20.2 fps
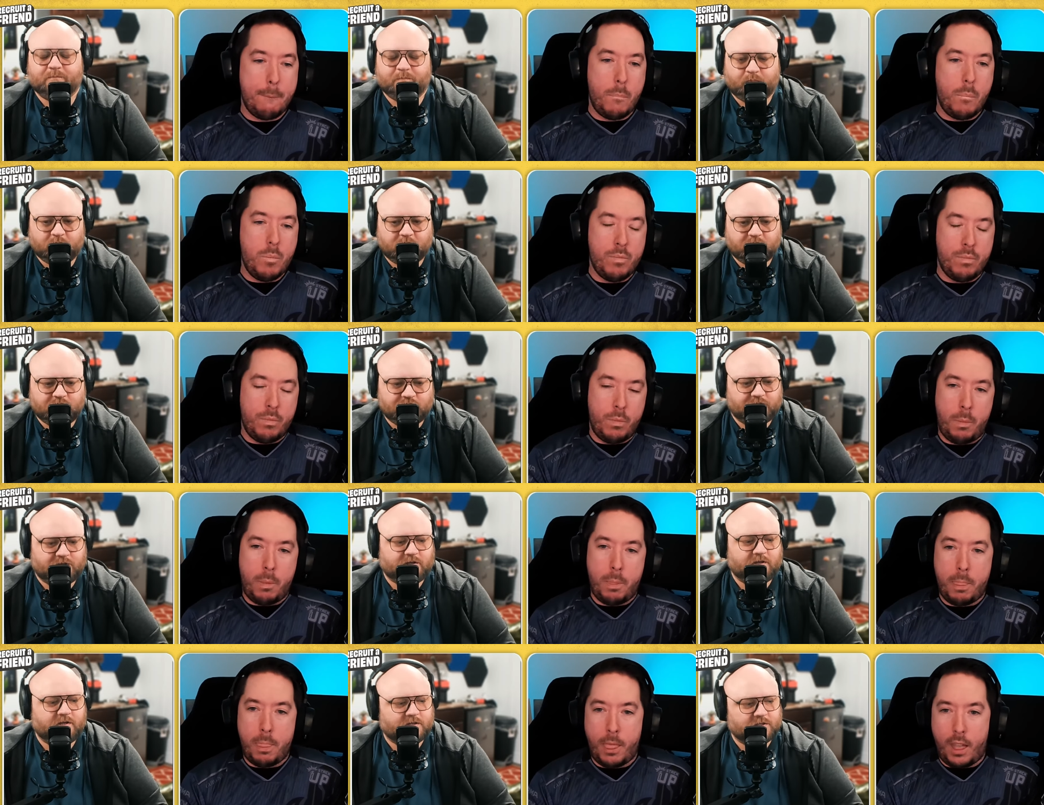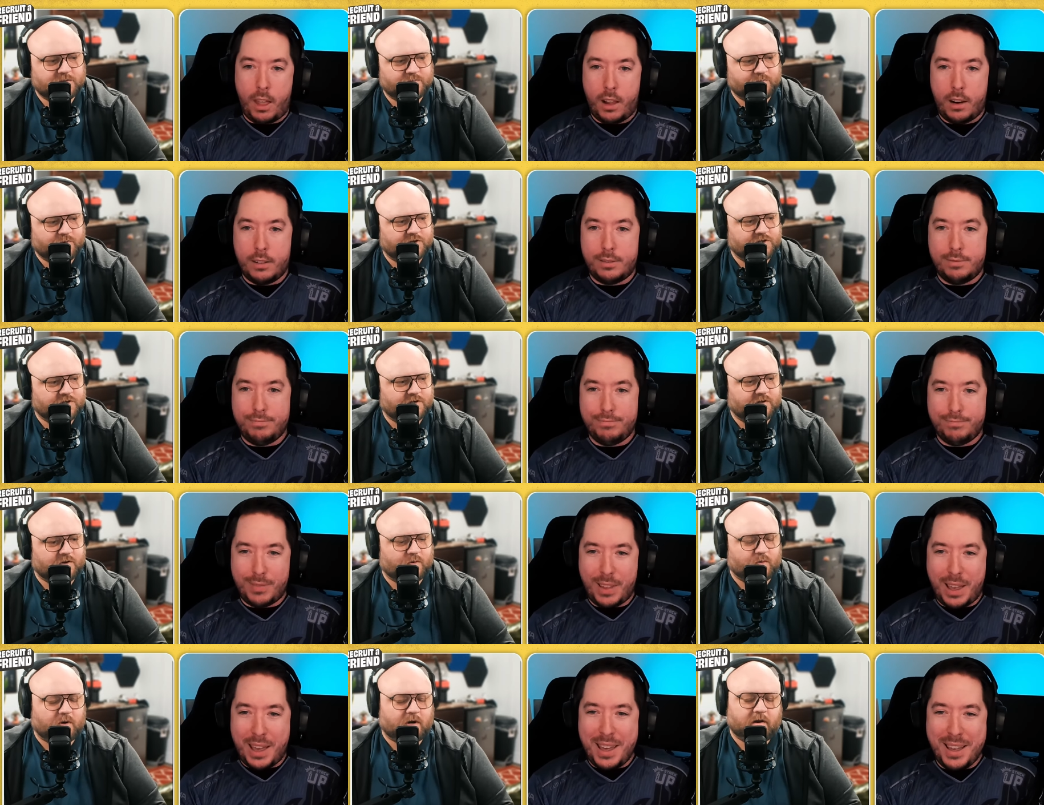Speaker 1: Preach. He's preaching
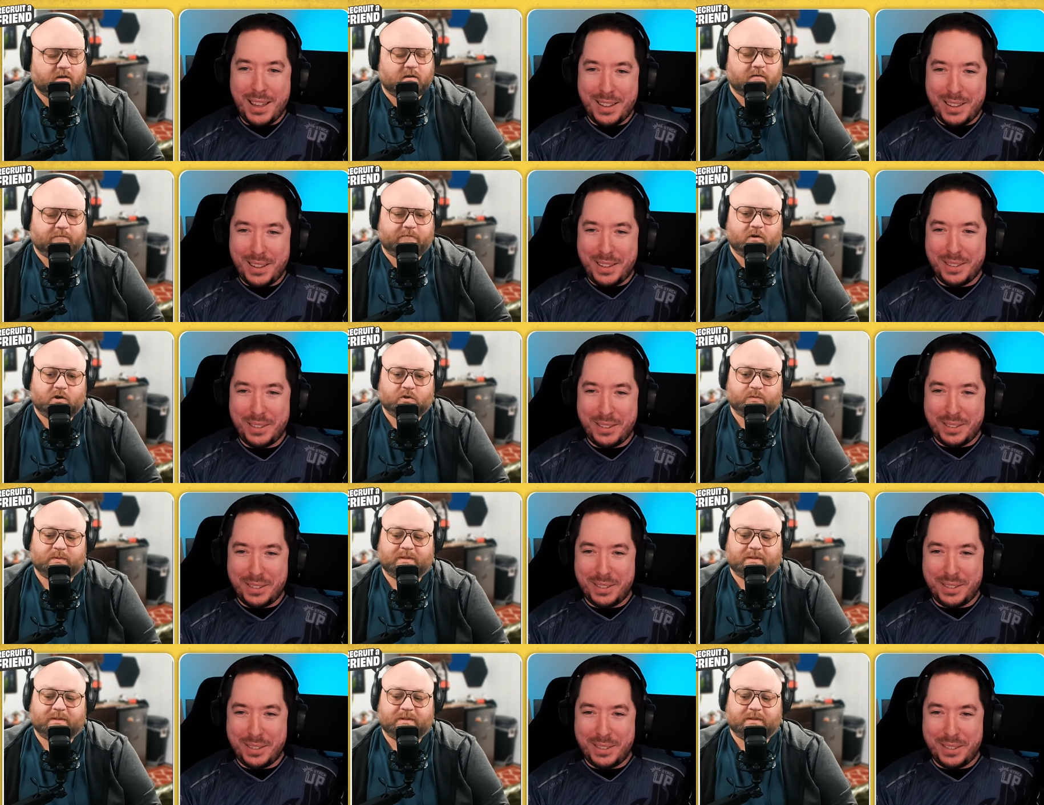to the choir there, folks.